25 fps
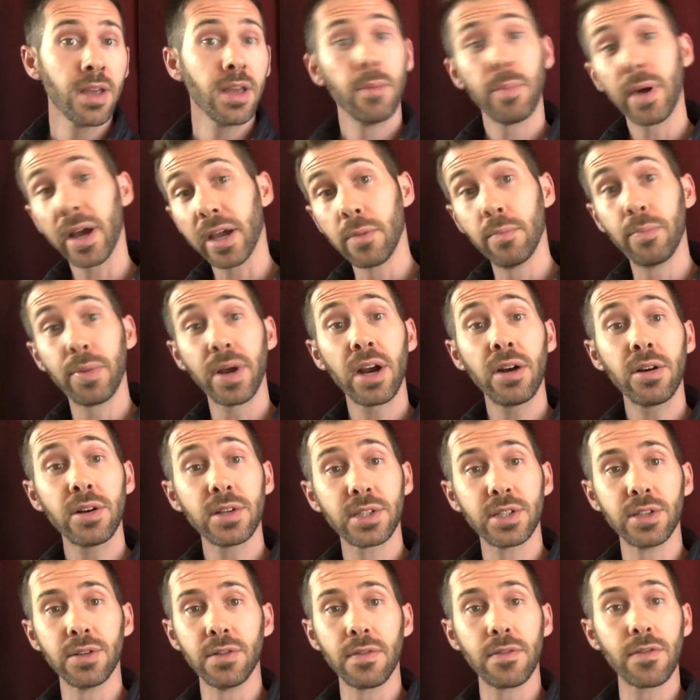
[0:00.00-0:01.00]
By
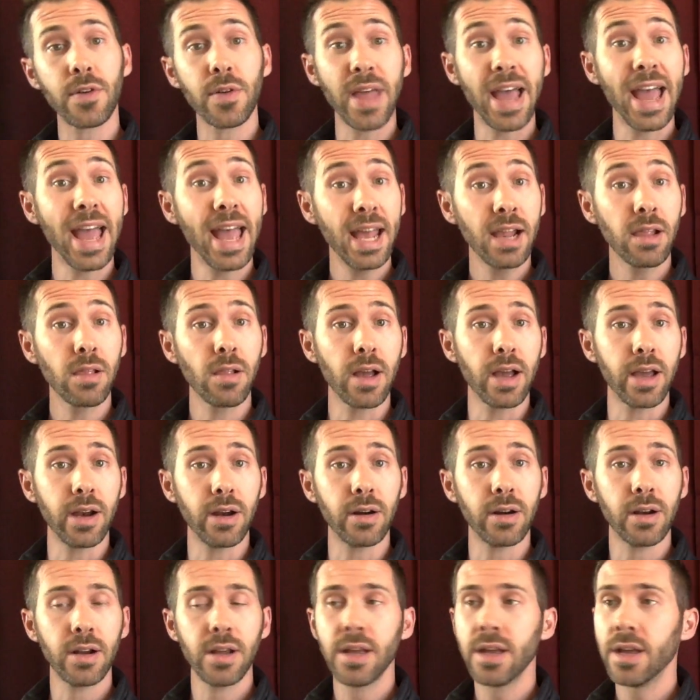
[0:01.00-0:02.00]
comparison, for the
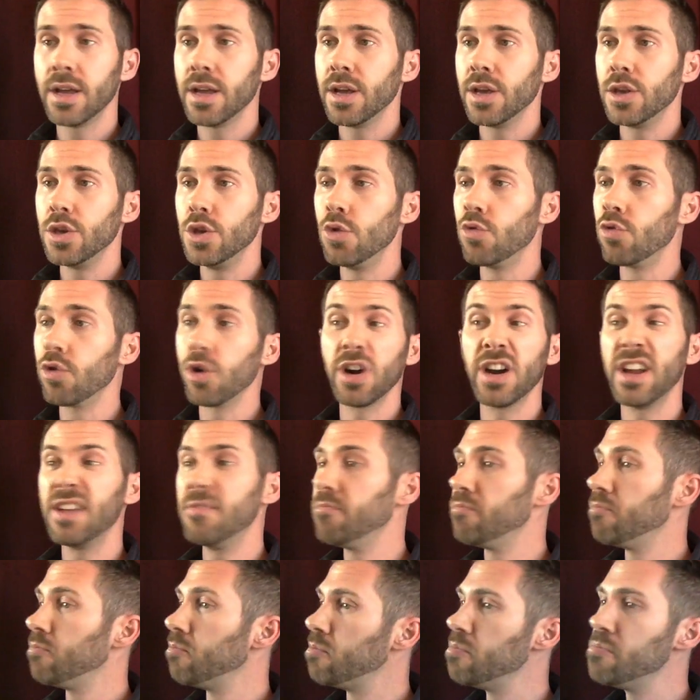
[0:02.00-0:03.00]
headliner, you were
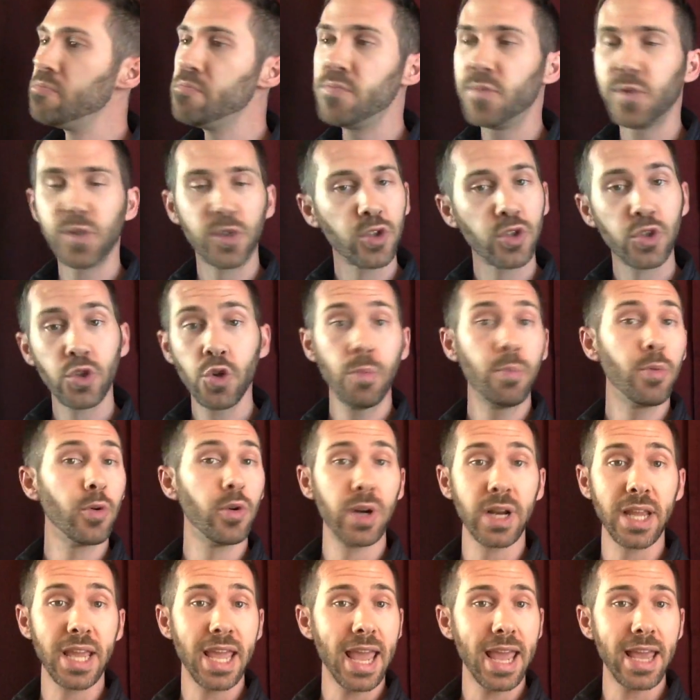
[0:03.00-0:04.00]

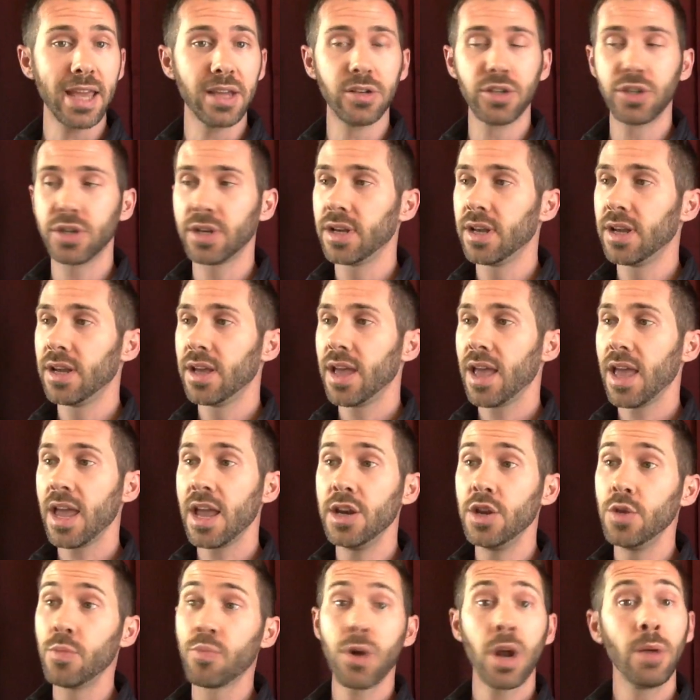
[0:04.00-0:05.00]
super engaged,
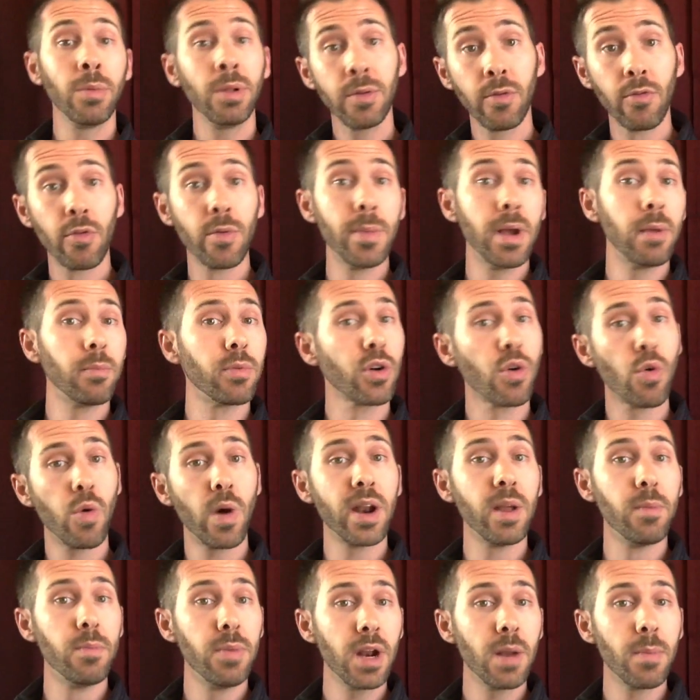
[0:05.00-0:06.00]
and you probably remember
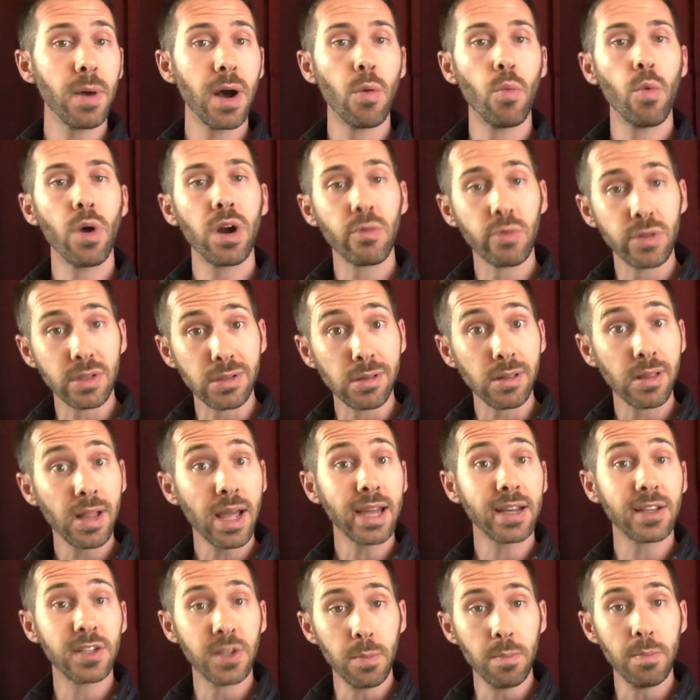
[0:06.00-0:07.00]
quite a bit about what it was
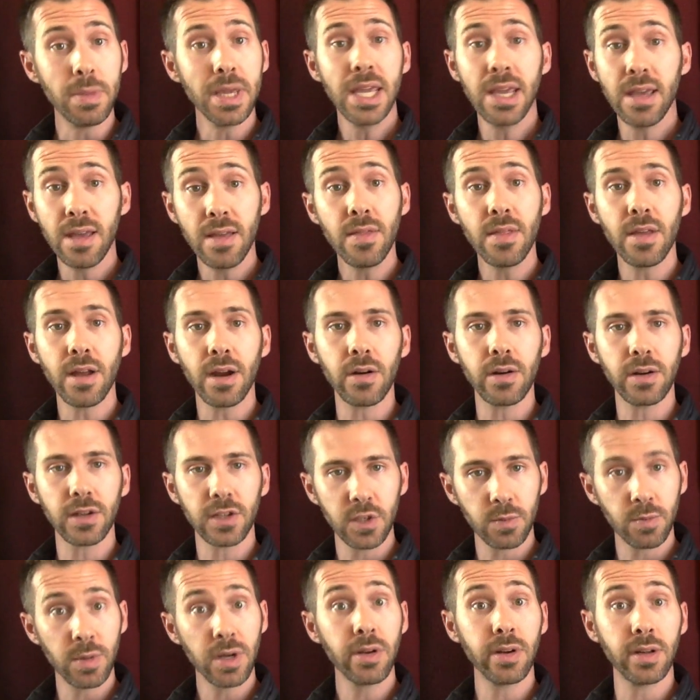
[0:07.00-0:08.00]
like to be in there and
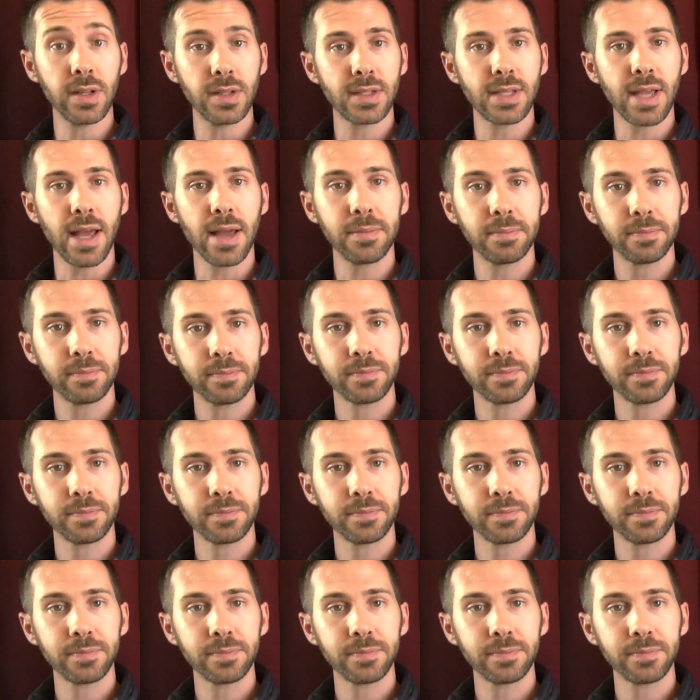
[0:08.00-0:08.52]
experience that.